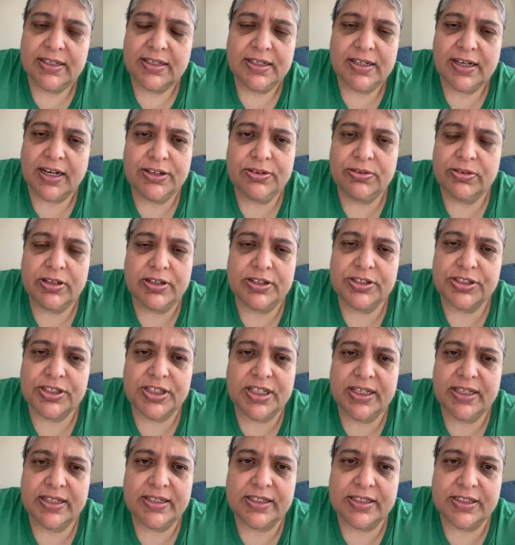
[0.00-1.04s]
I don't
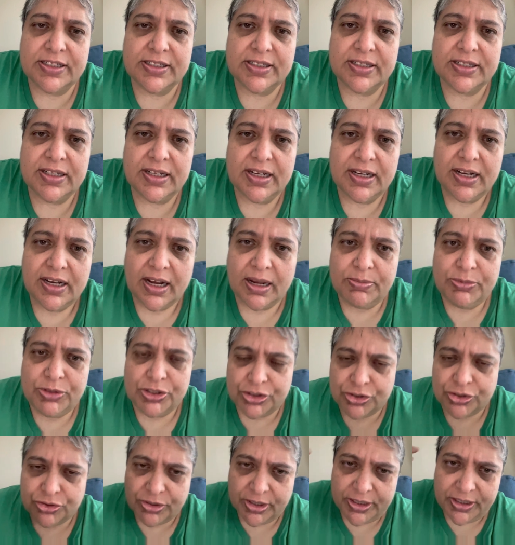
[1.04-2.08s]
understand this. I'm
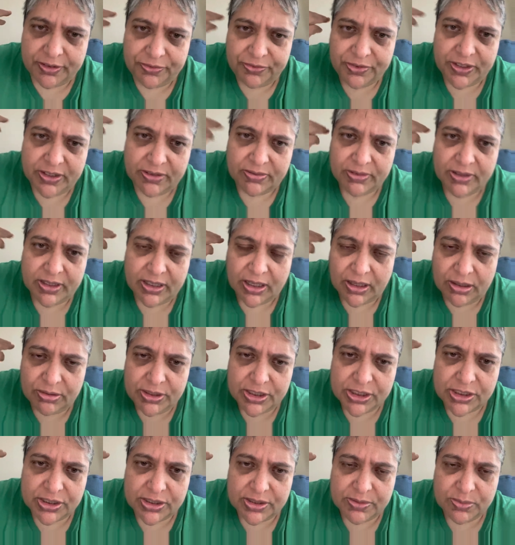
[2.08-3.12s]
just trying to figure out how
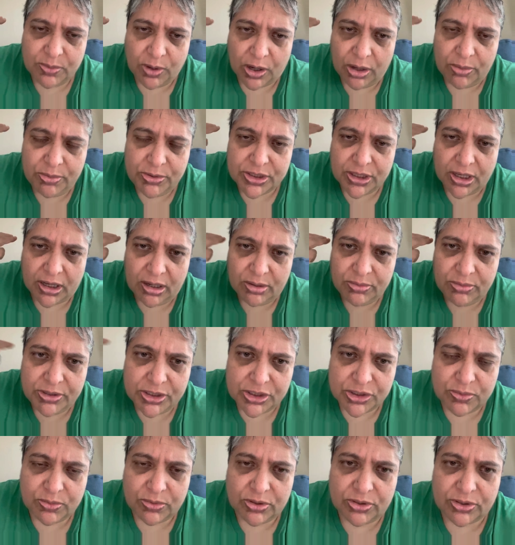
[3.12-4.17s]
this
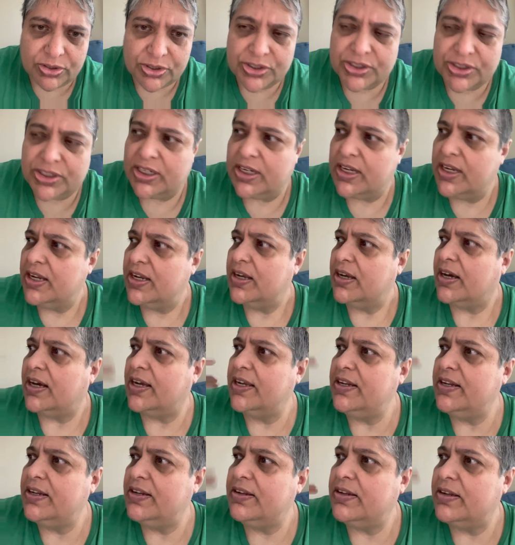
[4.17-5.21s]
works.
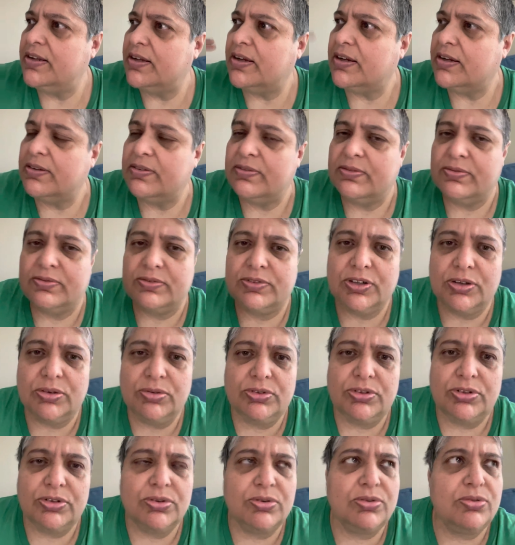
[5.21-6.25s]
I
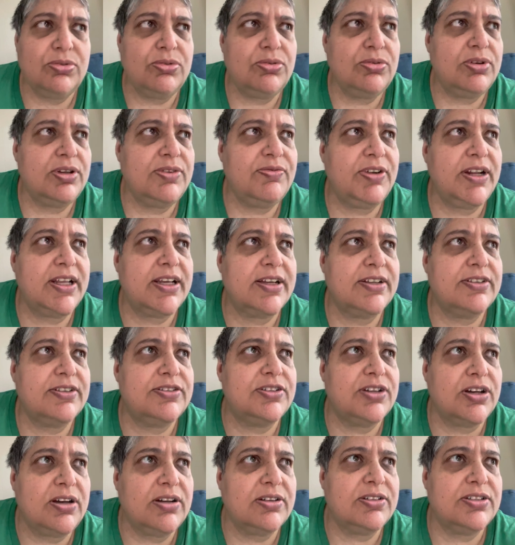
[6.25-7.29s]
don't know if I could
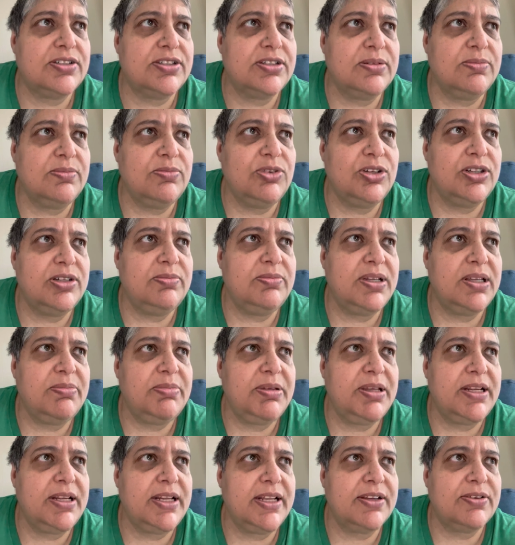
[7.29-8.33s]
talk to someone
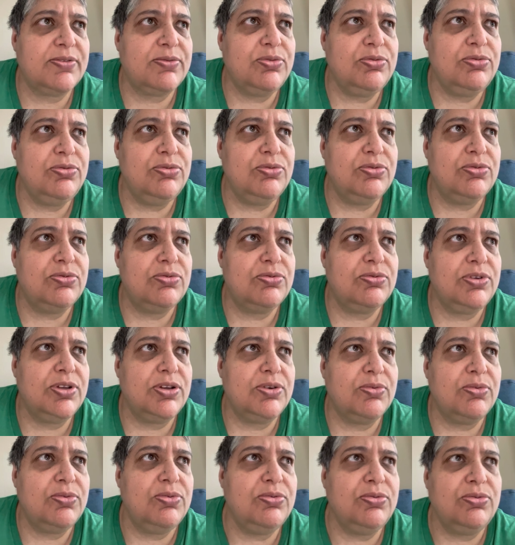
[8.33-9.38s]
maybe like
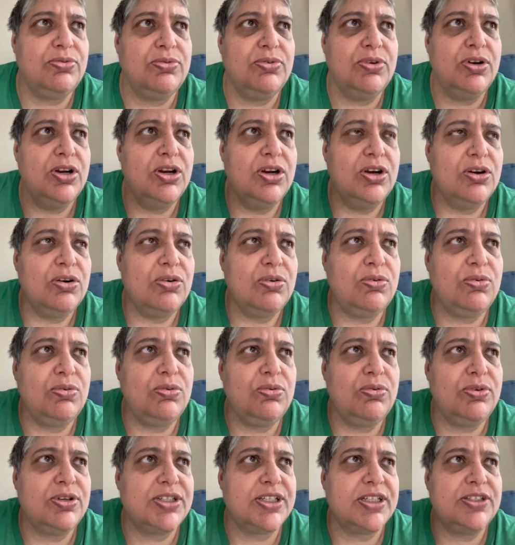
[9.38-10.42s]

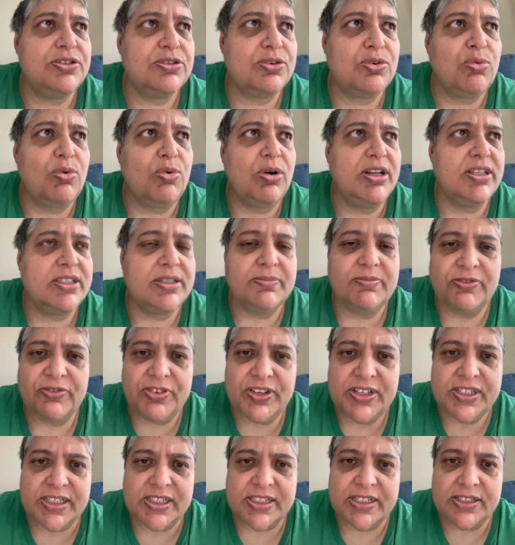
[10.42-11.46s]
who is into quantum
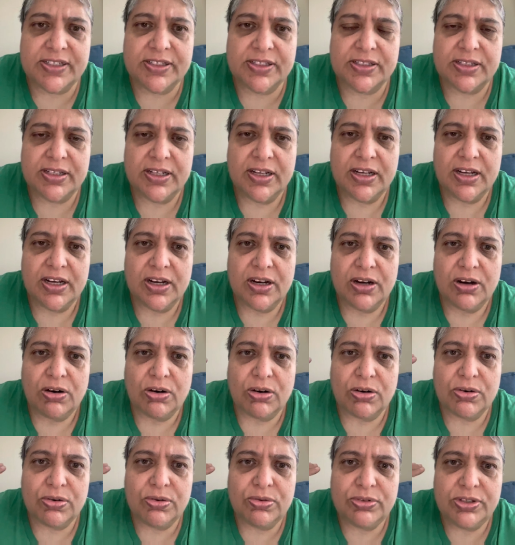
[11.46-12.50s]
physics,
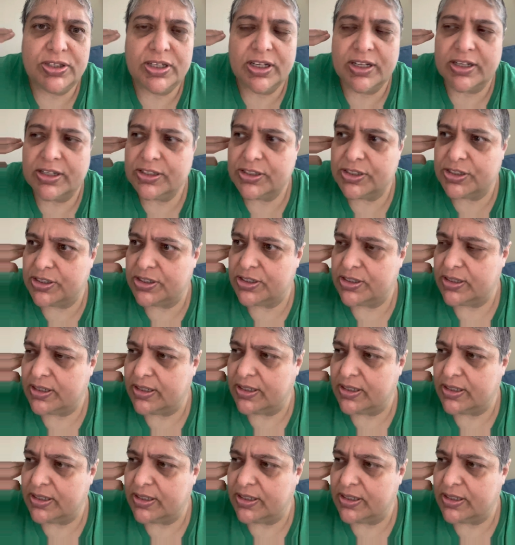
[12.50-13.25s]
or who does